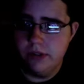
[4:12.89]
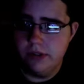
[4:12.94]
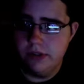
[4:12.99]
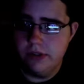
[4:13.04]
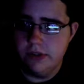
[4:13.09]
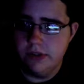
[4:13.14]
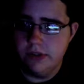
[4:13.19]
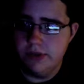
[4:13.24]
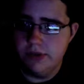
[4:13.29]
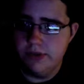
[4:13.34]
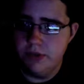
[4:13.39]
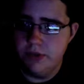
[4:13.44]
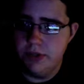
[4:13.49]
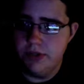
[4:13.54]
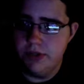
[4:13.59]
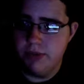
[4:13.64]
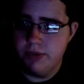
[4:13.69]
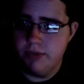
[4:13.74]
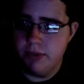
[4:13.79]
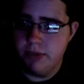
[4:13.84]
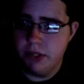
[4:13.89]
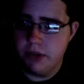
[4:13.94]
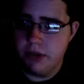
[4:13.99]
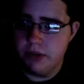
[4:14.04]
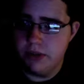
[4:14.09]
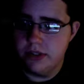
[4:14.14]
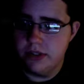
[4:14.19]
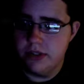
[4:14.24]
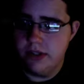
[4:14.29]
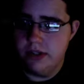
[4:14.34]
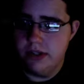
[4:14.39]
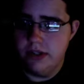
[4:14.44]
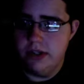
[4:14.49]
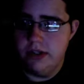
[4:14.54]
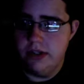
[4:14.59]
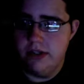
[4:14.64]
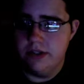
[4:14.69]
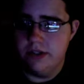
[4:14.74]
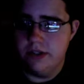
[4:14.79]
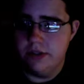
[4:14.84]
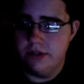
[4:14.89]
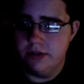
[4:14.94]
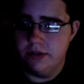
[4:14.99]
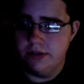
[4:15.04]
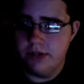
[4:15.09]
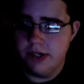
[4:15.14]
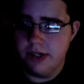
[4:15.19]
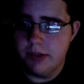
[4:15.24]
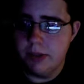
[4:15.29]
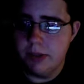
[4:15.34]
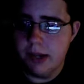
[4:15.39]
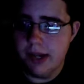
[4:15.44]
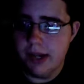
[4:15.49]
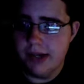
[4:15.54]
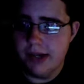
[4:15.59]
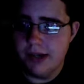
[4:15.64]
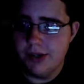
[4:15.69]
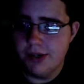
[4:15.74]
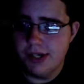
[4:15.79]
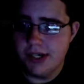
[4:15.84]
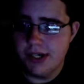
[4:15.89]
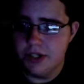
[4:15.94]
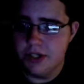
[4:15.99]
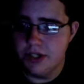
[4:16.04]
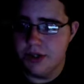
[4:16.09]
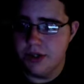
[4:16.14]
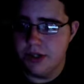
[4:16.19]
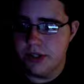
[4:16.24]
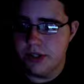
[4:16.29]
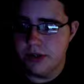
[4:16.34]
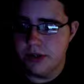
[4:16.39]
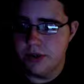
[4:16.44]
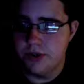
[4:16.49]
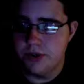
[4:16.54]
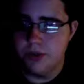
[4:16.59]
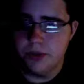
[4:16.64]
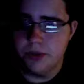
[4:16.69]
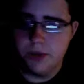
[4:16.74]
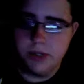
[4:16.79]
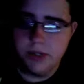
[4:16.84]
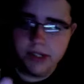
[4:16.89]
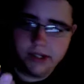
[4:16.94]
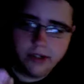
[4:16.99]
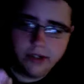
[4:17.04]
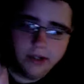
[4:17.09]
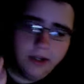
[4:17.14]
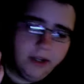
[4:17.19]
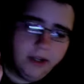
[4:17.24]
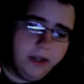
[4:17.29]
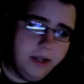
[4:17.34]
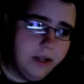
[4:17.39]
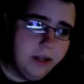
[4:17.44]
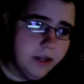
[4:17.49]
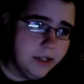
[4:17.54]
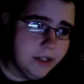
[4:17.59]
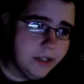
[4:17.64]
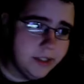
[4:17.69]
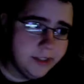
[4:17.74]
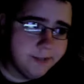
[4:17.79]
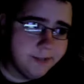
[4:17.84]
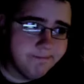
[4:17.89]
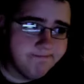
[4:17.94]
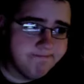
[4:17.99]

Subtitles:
a few different modes. So if I back out, I can show you those real quick. Let